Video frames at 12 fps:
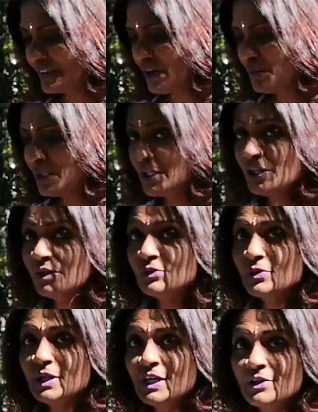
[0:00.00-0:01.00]
I've been here
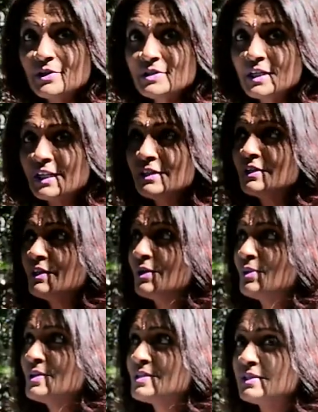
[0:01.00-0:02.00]
3 years and I didn't
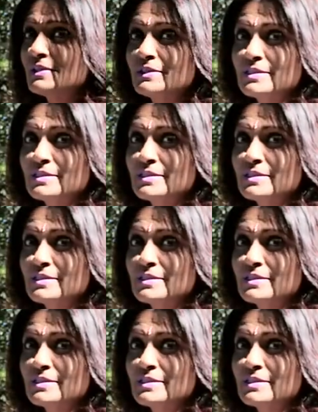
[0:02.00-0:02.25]
know this little